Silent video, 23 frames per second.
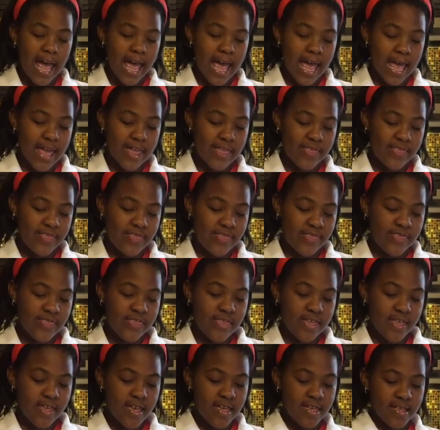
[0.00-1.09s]
and
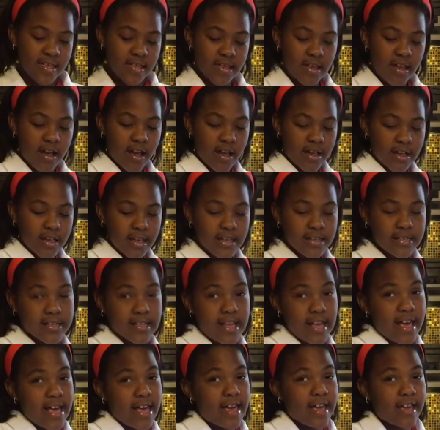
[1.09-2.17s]
this is
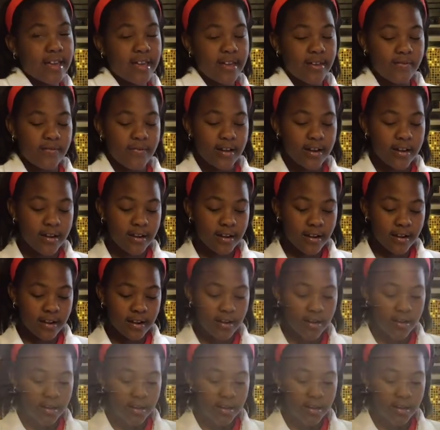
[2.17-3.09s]
the egg and vinegar.